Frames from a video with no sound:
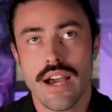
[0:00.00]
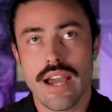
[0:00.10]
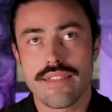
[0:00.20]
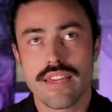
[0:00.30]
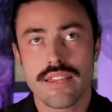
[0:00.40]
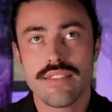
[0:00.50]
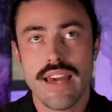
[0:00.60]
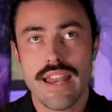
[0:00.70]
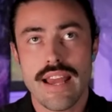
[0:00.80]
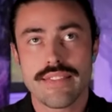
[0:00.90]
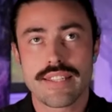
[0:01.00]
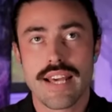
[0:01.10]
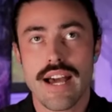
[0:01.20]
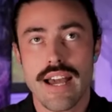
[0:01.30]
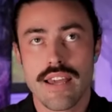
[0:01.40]
I think that at the
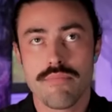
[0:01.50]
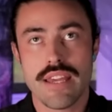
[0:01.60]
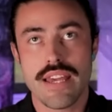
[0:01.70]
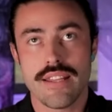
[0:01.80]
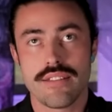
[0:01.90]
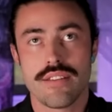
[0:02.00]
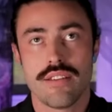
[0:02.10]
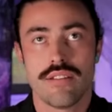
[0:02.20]
time it